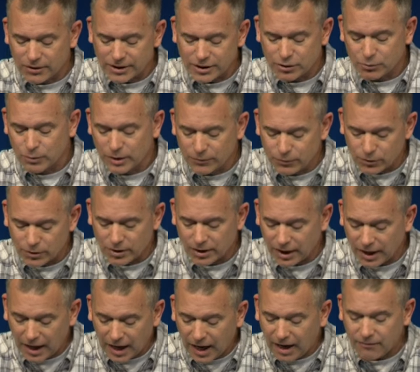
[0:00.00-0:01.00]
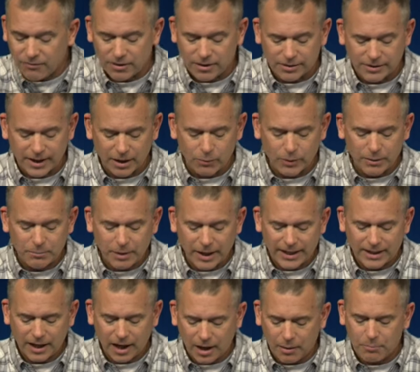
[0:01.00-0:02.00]
at the river Ahava, that we
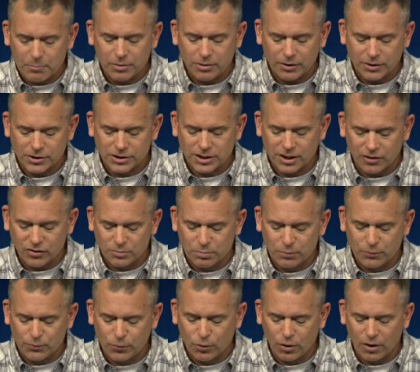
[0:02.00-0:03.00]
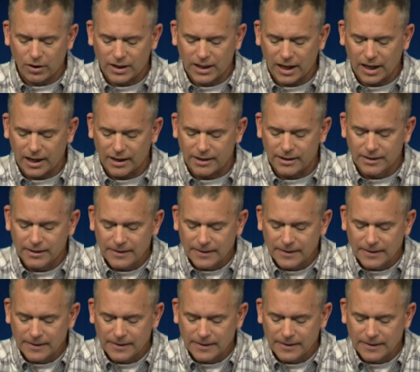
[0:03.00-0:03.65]
might humble ourselves before our God